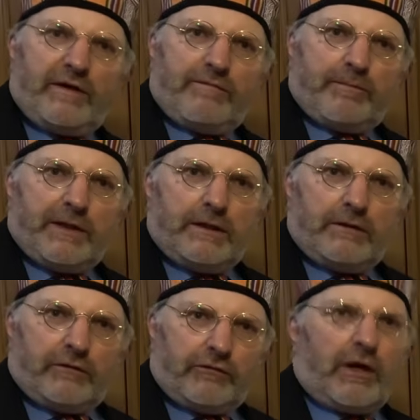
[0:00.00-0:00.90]
we've
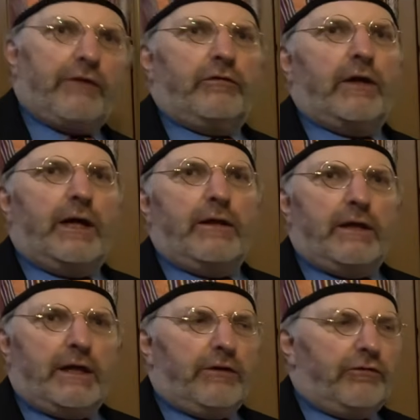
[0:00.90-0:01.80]
been discussing
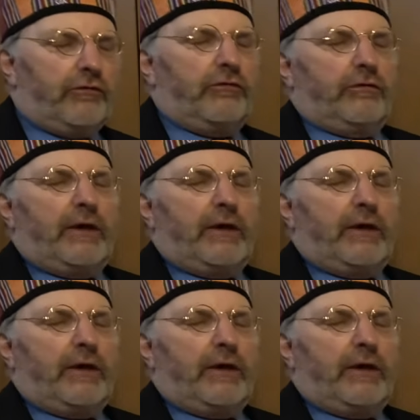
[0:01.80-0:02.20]
in these